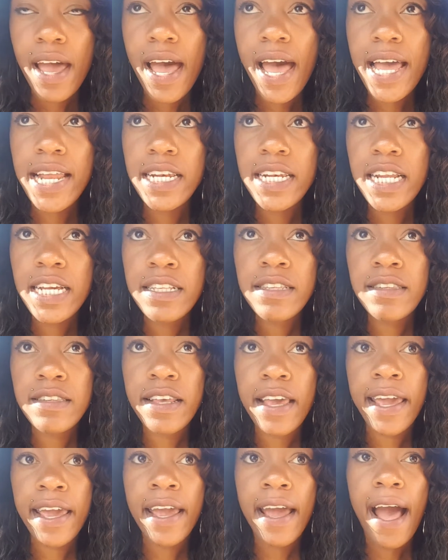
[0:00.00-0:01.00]
And let's
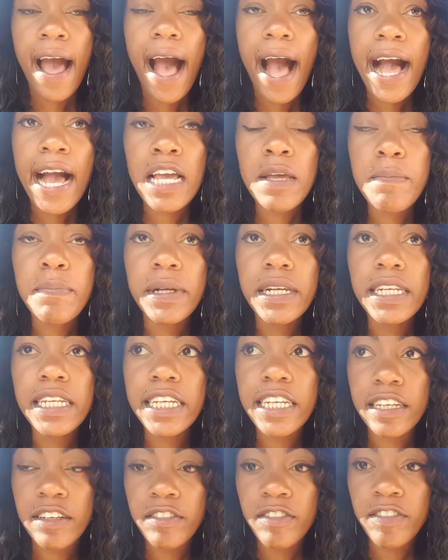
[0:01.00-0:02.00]
say I
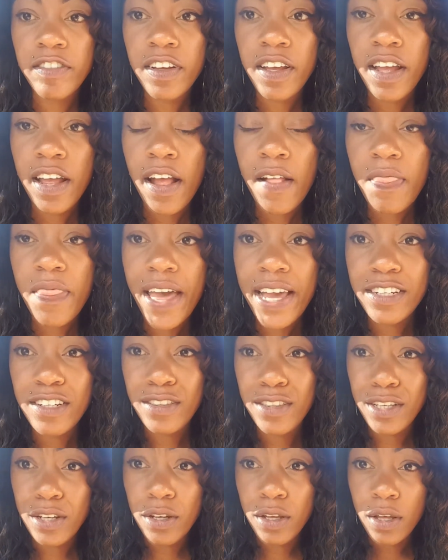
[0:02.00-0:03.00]
believe that
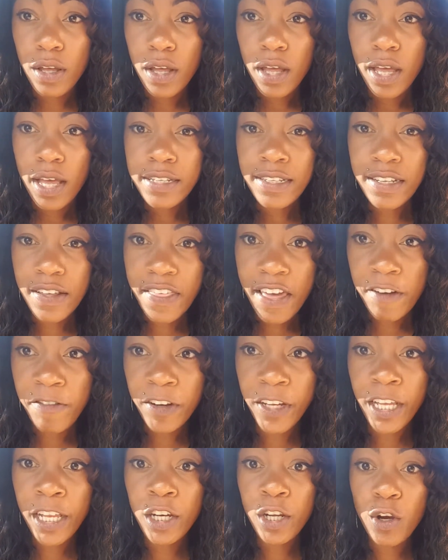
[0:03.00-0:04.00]
the South
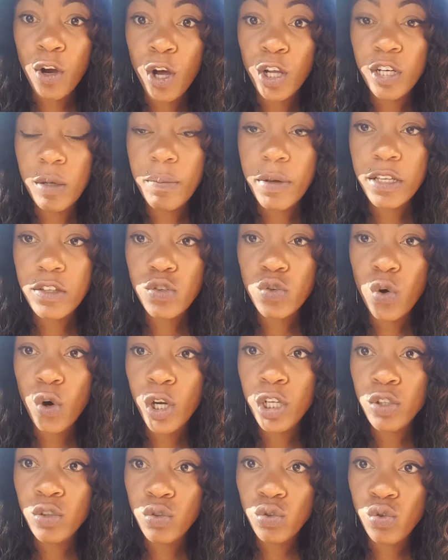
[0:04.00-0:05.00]
African economy is
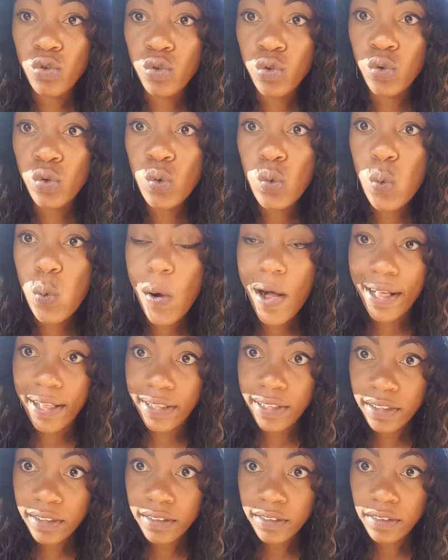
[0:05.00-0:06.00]
going to do
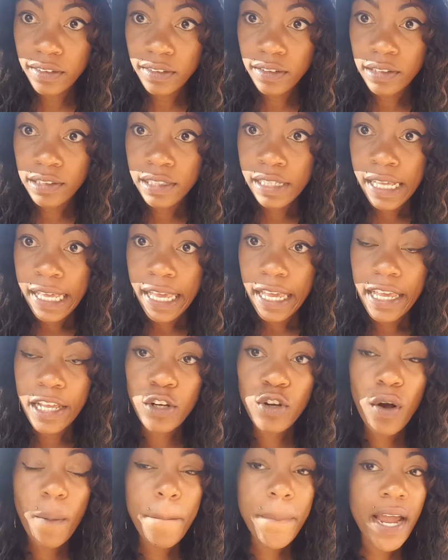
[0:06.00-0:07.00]
well
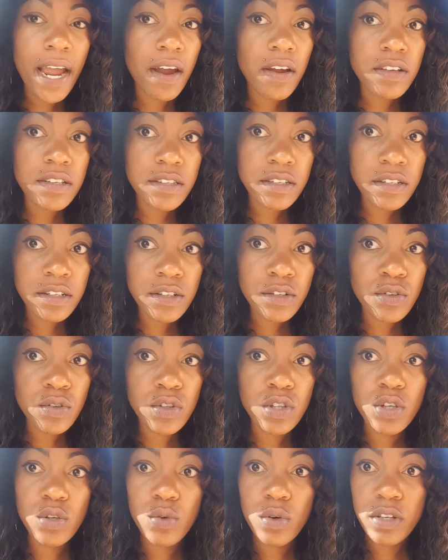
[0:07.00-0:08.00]
in comparison to
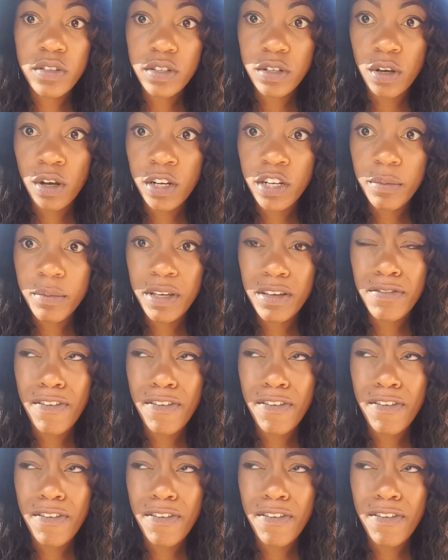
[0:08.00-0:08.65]
the US economy.